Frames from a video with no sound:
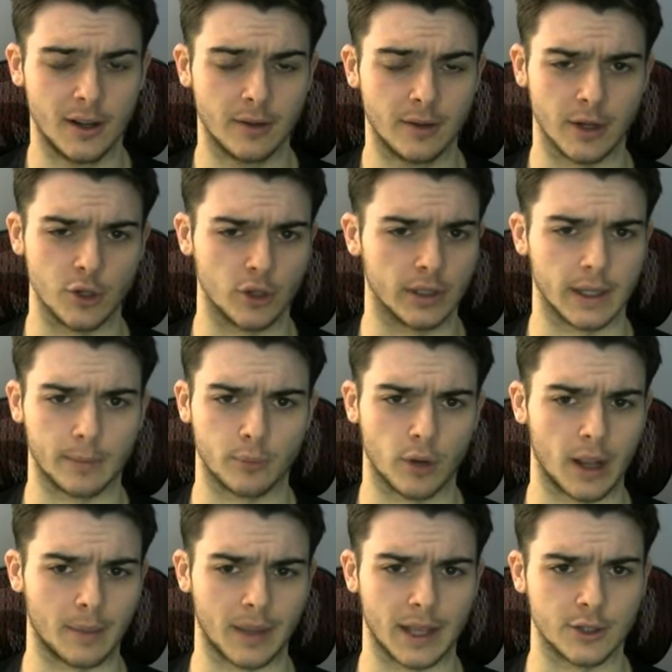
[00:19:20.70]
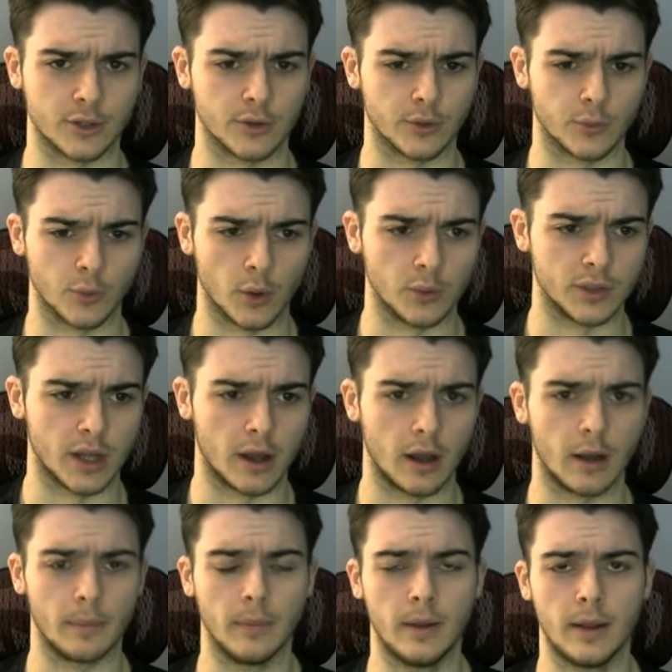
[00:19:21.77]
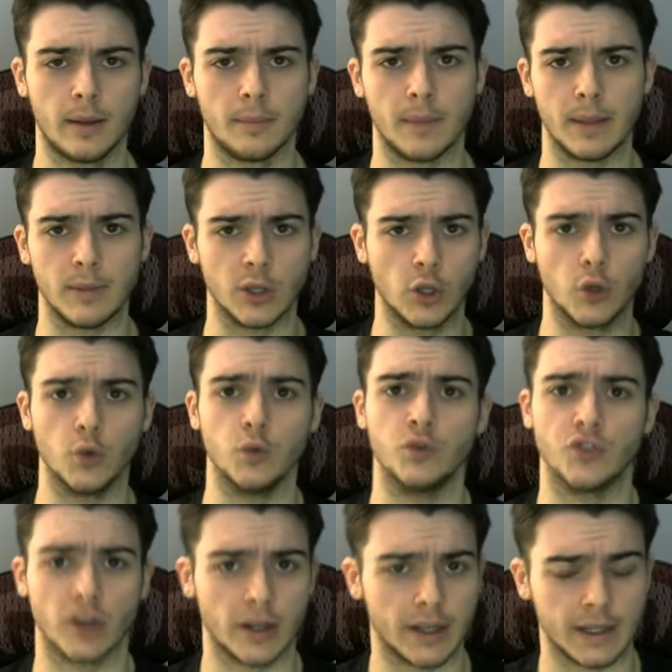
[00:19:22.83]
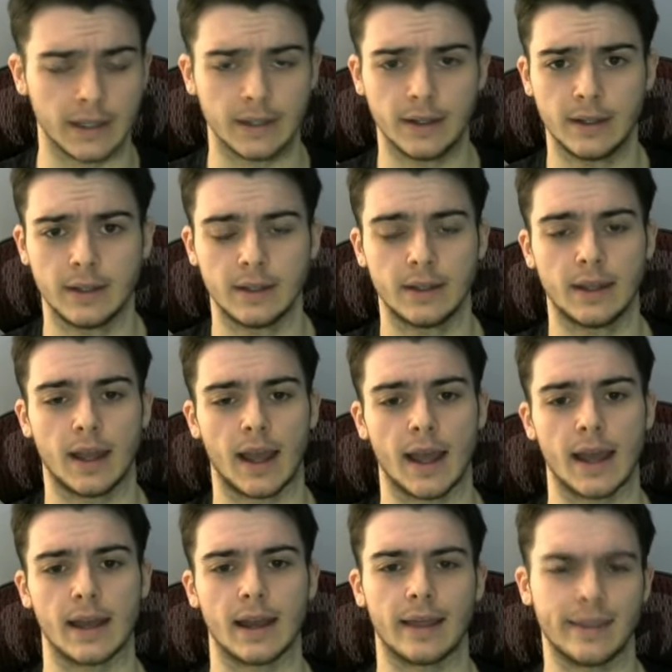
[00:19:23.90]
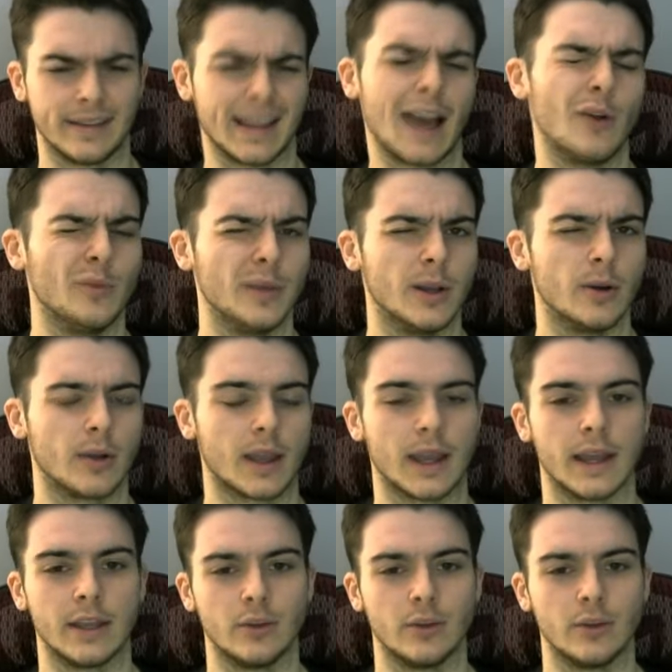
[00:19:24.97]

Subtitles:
right? You could like Prime Catcher the Rotom, maybe Goodra it, and I think that would be okay. You